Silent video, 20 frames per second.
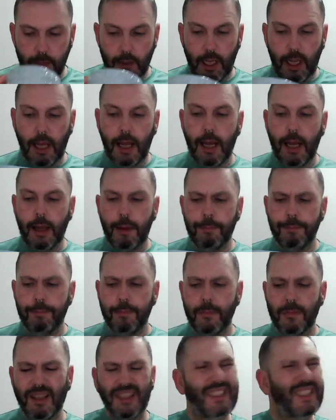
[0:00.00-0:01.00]

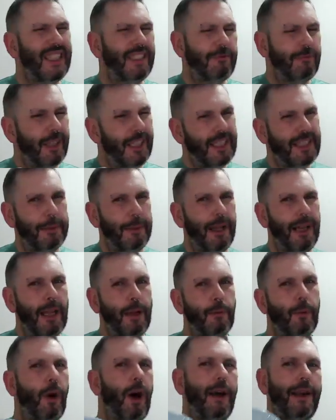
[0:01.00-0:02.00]
Didn't really smell
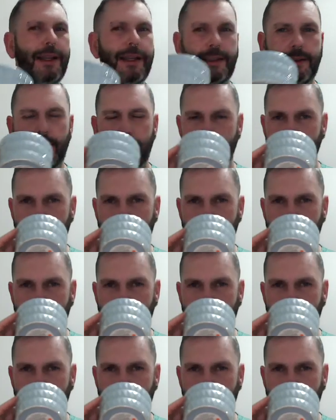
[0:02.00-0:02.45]
like wine,